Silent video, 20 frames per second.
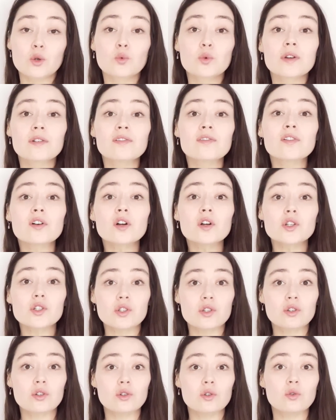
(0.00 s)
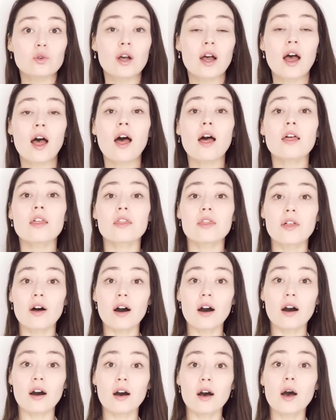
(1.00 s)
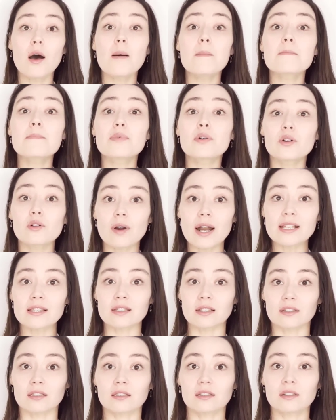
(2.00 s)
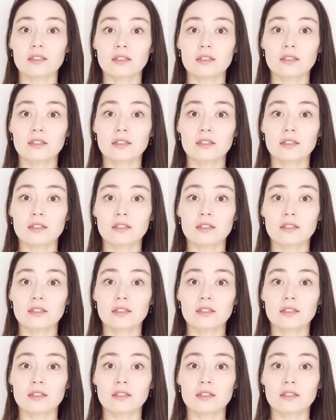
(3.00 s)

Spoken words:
refer to the present.